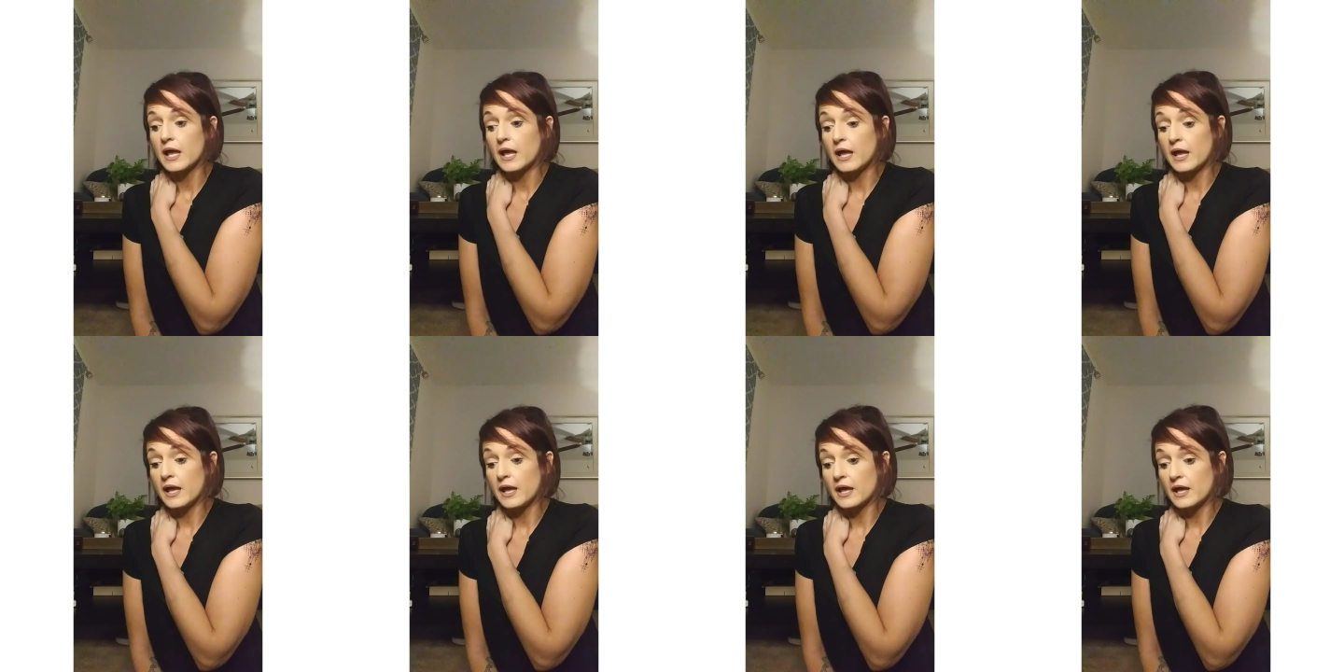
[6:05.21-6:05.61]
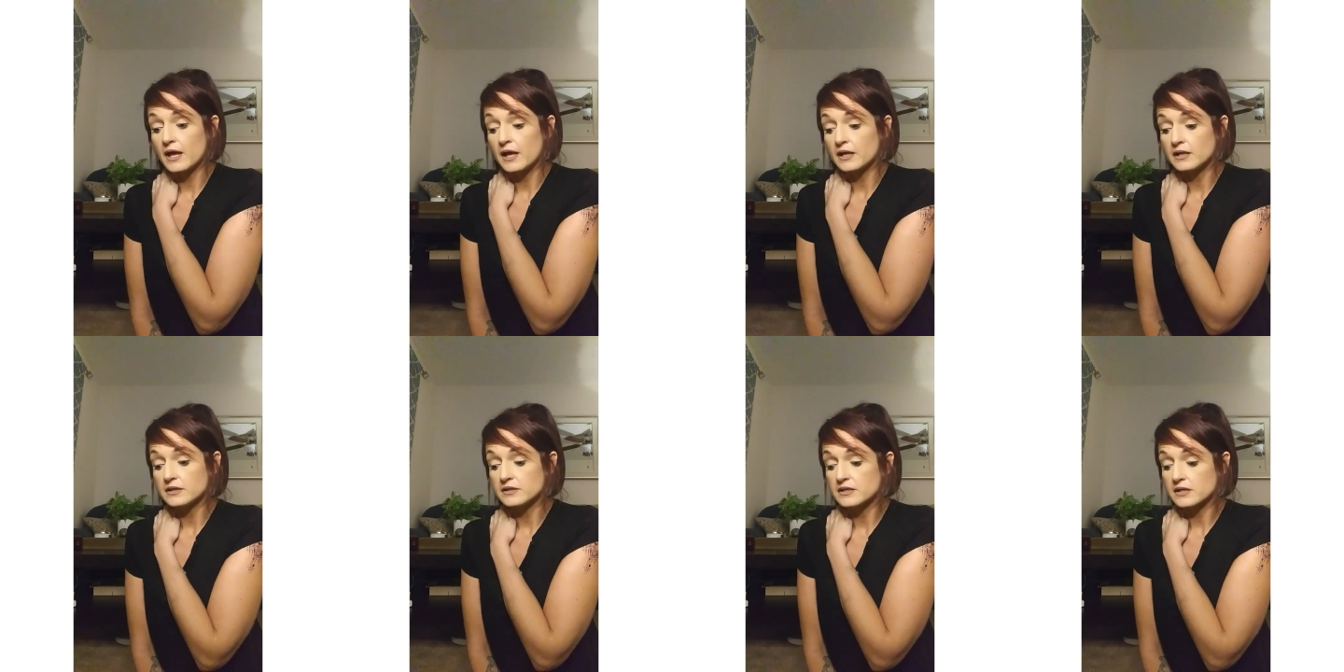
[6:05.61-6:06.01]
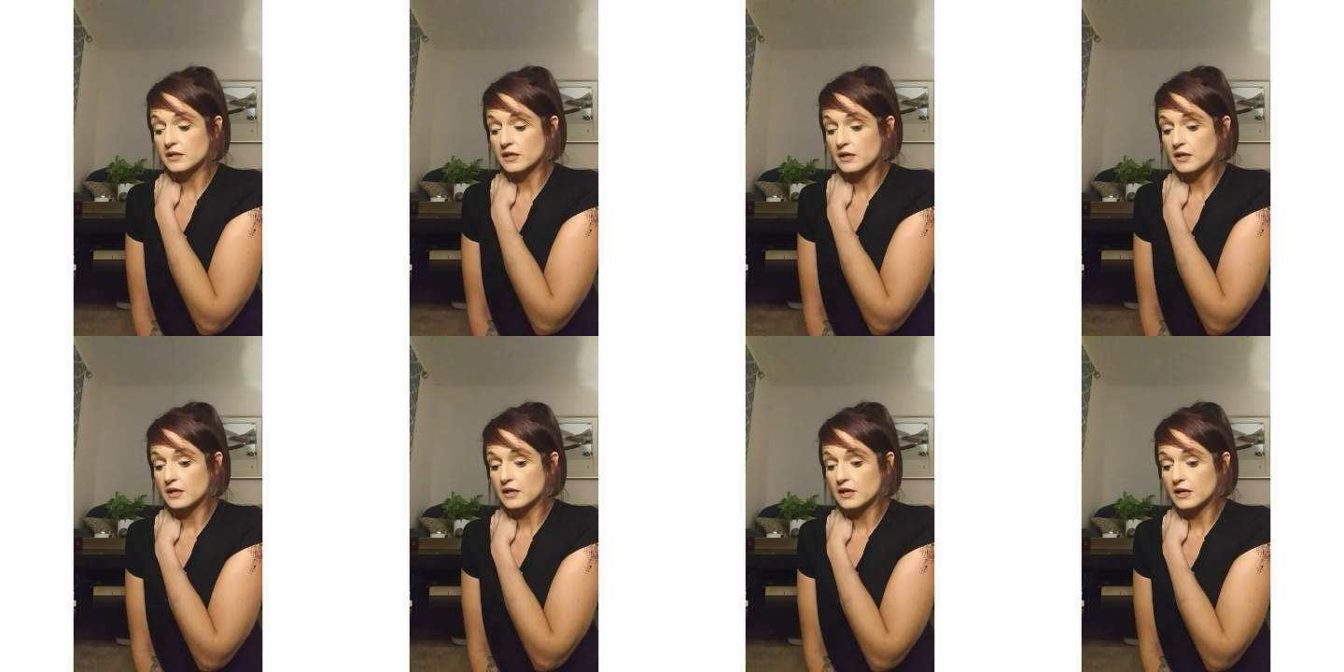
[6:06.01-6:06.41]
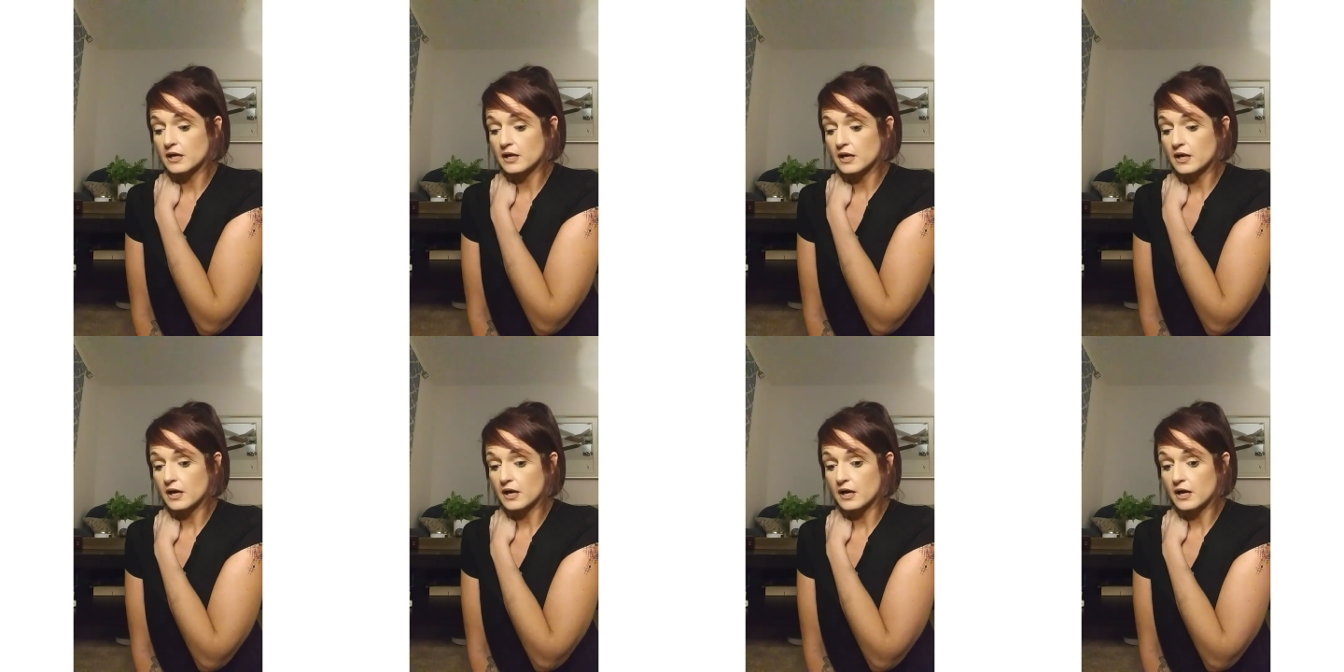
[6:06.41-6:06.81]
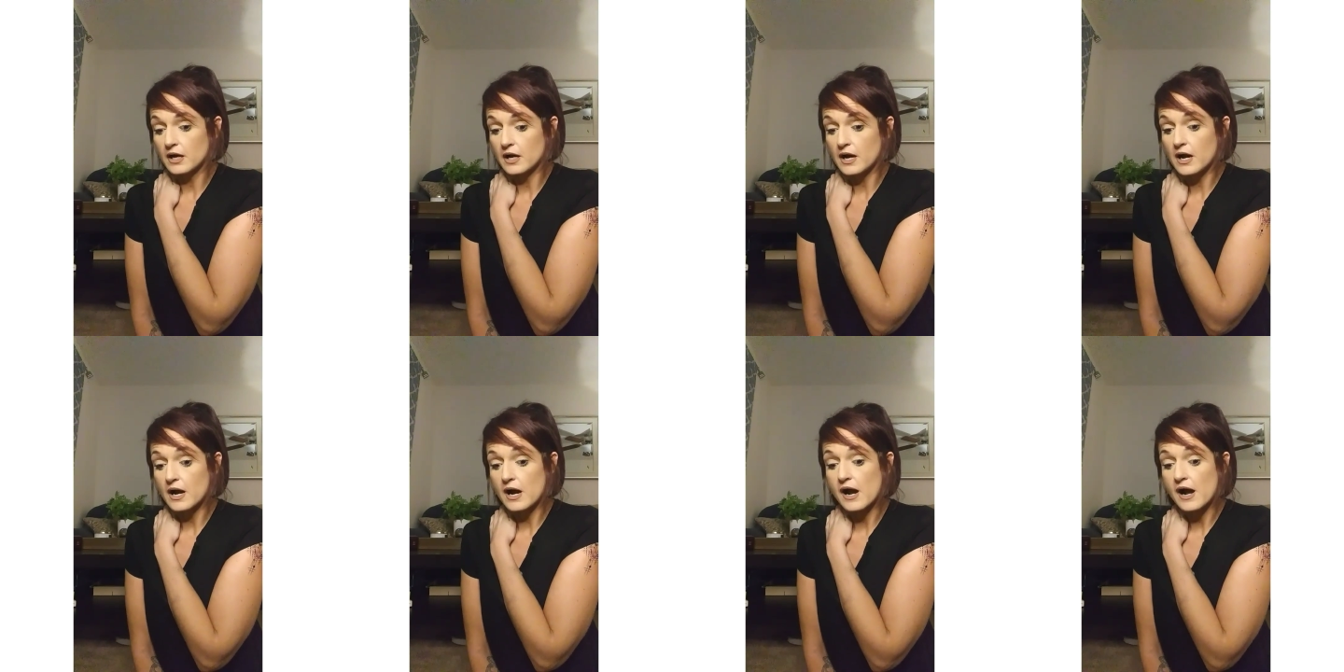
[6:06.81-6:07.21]
and
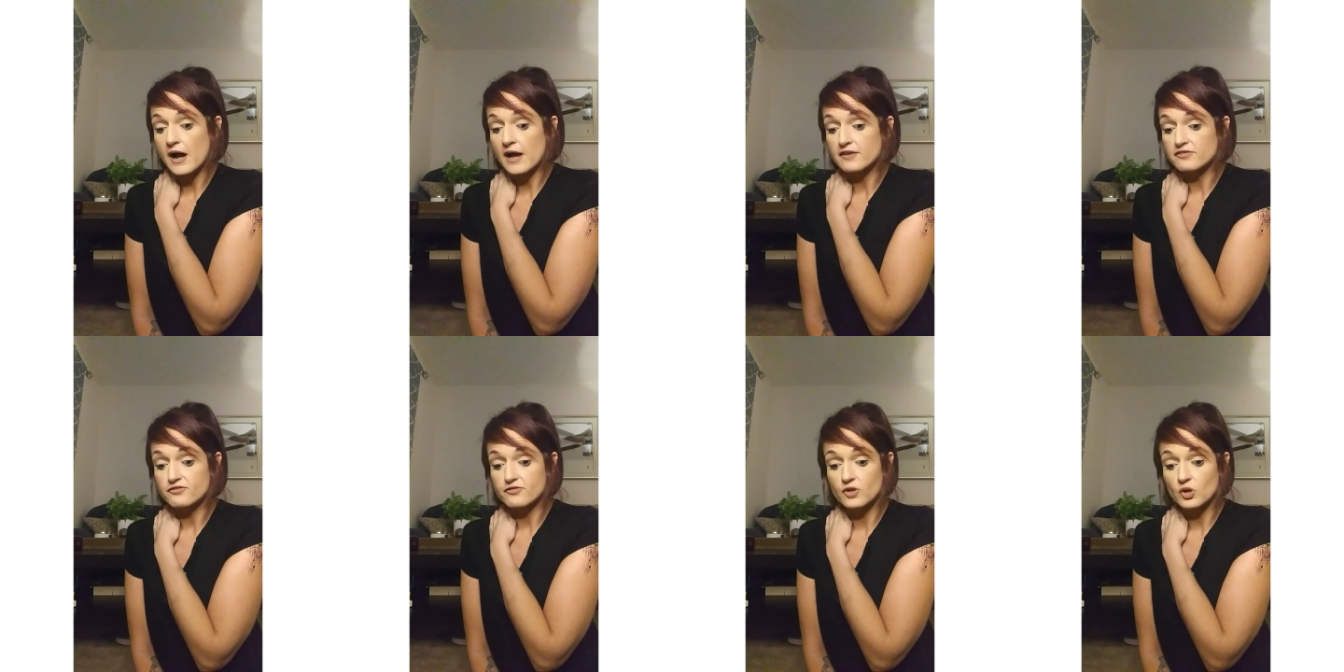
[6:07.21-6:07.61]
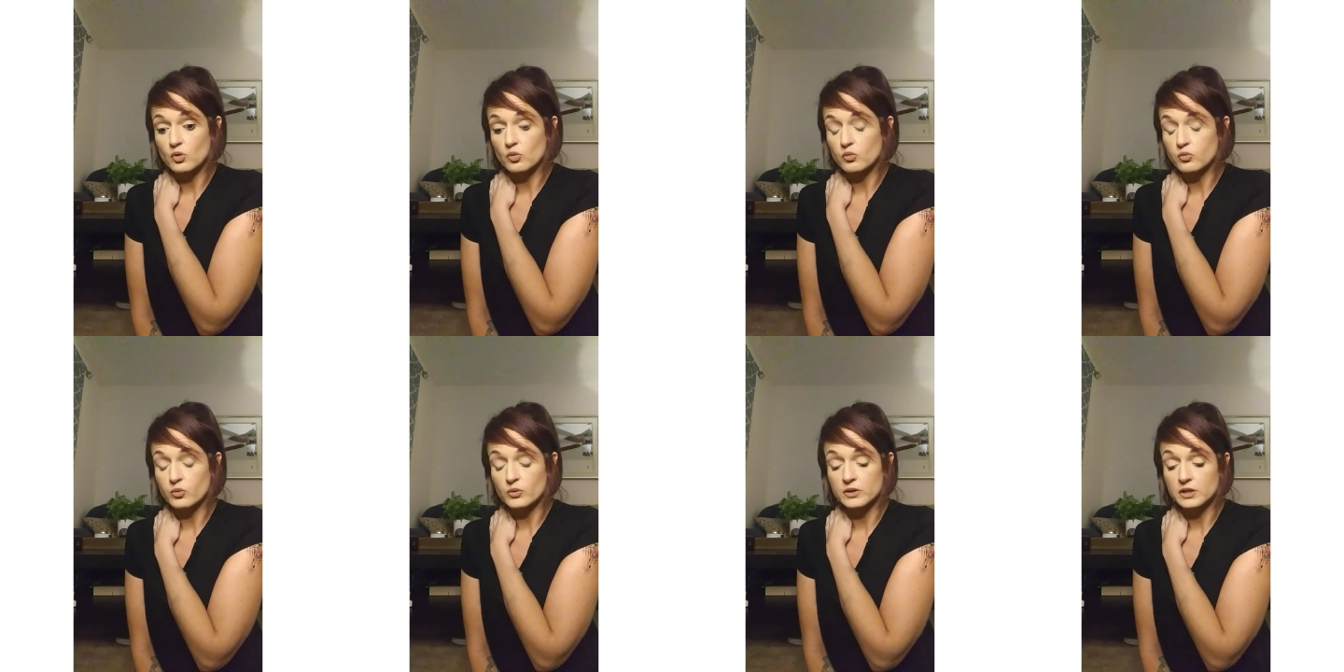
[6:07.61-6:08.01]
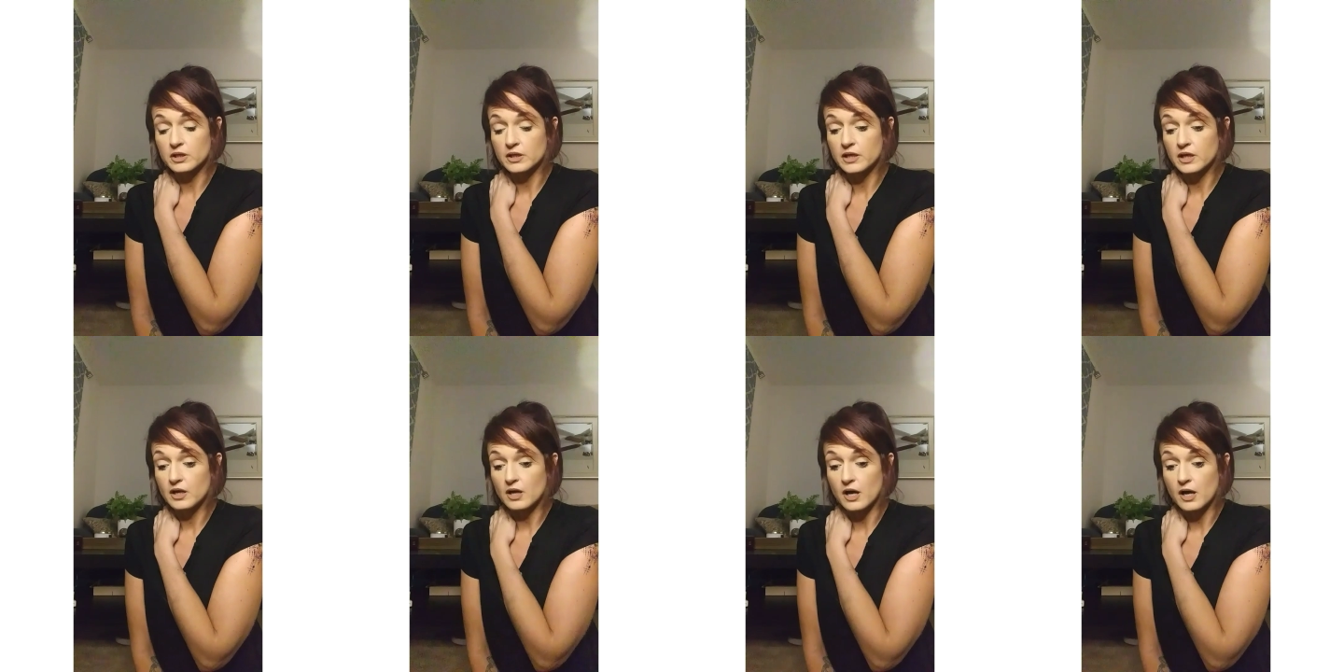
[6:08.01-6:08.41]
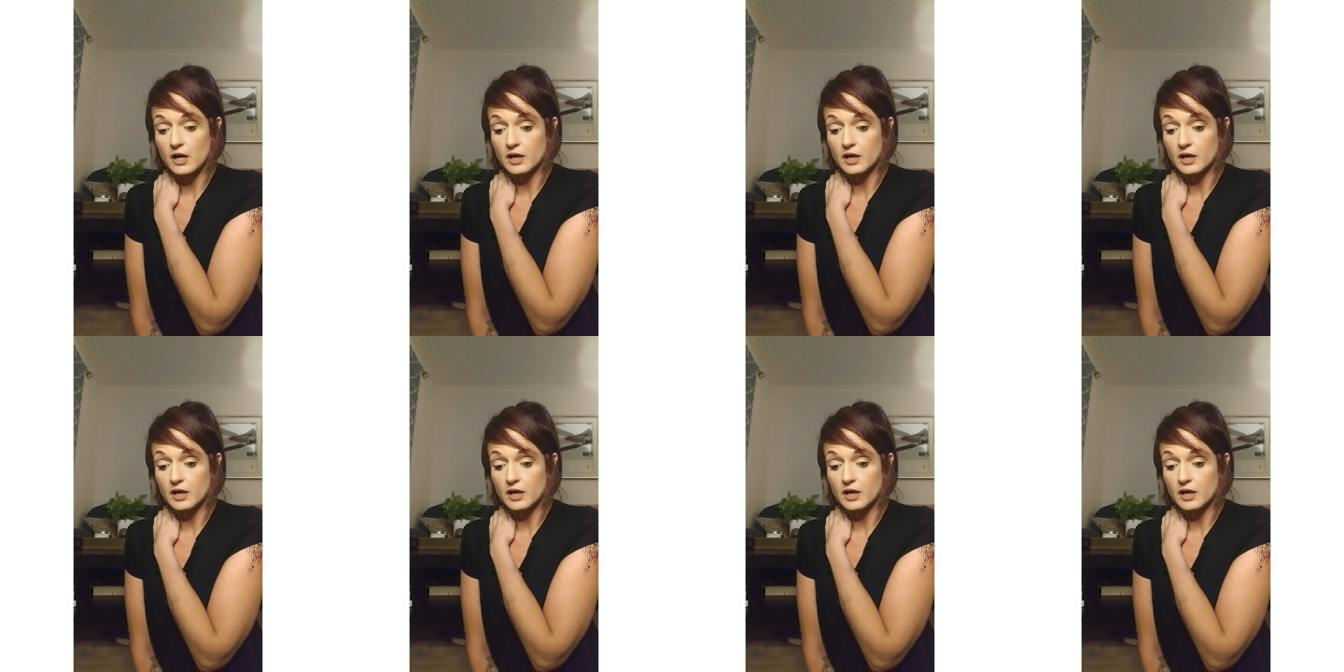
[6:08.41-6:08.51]
I feel really